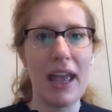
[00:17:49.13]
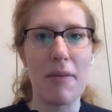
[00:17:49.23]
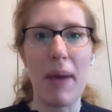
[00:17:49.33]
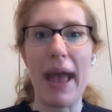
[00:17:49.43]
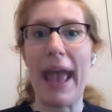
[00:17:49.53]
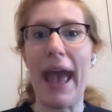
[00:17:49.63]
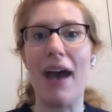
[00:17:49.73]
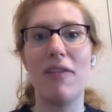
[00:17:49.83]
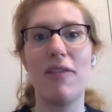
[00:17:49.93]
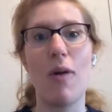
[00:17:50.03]
by
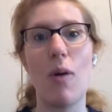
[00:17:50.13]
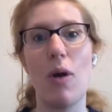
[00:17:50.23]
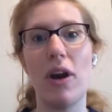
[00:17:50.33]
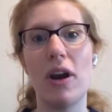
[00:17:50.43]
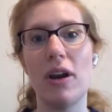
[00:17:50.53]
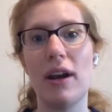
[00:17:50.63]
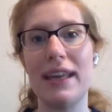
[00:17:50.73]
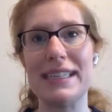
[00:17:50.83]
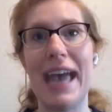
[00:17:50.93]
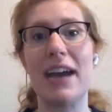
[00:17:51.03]
half, or
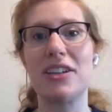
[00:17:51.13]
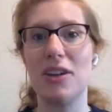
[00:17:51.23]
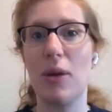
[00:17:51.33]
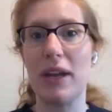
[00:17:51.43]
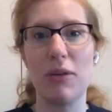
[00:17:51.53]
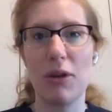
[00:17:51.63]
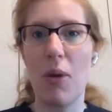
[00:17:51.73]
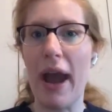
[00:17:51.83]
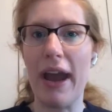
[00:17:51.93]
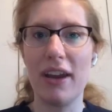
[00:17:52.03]
is actually going to
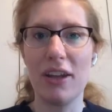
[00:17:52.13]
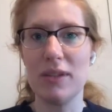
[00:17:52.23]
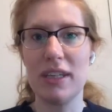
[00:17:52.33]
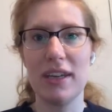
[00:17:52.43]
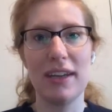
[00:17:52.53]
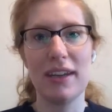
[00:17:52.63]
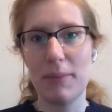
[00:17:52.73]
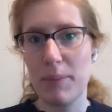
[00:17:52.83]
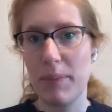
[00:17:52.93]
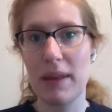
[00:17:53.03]
require you to
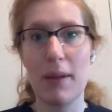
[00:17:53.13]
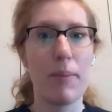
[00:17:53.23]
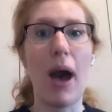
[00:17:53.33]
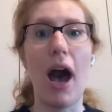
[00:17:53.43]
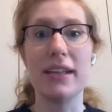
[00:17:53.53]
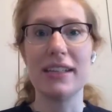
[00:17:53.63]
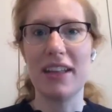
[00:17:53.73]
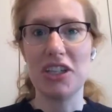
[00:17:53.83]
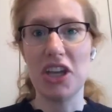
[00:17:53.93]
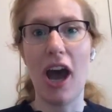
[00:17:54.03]
pause on
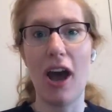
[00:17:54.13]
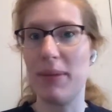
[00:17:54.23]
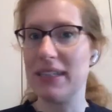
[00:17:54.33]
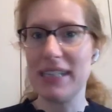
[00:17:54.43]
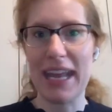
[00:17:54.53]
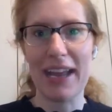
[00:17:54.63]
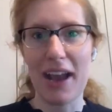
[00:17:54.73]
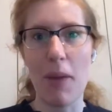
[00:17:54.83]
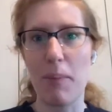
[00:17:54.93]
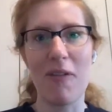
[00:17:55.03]
the job and take a
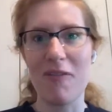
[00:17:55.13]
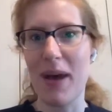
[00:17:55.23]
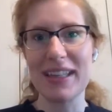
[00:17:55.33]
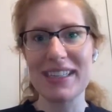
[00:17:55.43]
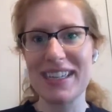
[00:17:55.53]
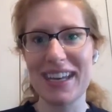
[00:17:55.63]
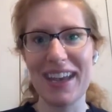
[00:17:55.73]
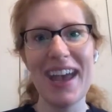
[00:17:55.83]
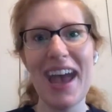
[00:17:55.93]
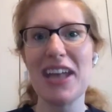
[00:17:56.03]
couple of months
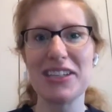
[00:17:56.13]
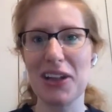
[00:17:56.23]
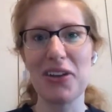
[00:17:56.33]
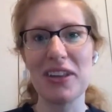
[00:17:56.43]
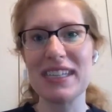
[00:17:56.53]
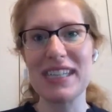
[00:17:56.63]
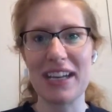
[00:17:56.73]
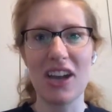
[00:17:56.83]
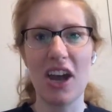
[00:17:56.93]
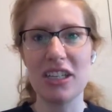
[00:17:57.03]
to learn the
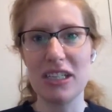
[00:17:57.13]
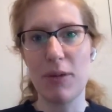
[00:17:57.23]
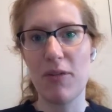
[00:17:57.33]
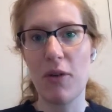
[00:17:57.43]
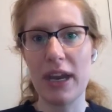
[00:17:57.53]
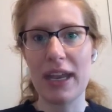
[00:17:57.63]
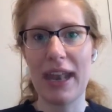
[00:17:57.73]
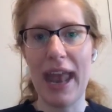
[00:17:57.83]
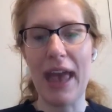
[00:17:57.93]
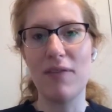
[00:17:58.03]
technology before it
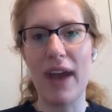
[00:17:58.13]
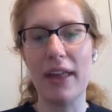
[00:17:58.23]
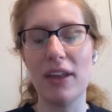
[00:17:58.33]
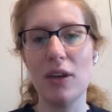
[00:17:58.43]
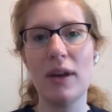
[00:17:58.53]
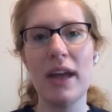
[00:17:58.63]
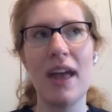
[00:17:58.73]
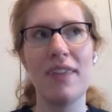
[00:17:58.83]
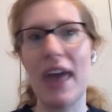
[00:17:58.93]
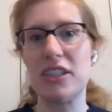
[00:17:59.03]
can add value,
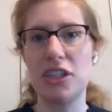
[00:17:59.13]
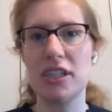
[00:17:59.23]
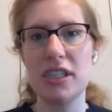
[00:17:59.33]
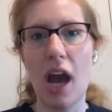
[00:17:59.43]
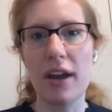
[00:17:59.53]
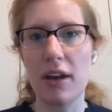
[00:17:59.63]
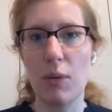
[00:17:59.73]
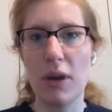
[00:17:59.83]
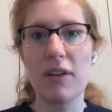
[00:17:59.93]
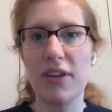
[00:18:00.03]
that's just not going to
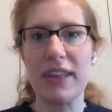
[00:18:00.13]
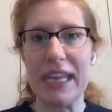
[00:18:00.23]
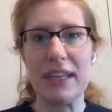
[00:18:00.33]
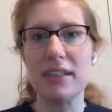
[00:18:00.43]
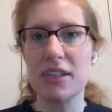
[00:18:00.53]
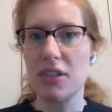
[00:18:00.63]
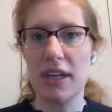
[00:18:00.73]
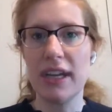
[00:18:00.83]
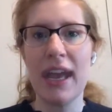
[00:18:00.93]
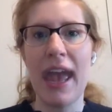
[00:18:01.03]
work for the
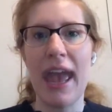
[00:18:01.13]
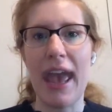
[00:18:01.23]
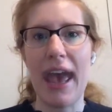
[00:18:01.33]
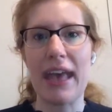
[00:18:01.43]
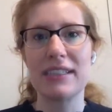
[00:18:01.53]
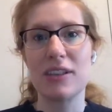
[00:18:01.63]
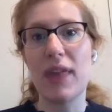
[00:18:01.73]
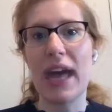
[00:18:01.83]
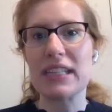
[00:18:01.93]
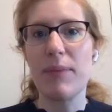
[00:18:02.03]
industry. So
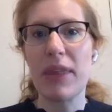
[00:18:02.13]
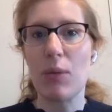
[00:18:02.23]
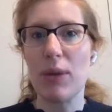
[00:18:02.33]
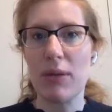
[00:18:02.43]
that's something we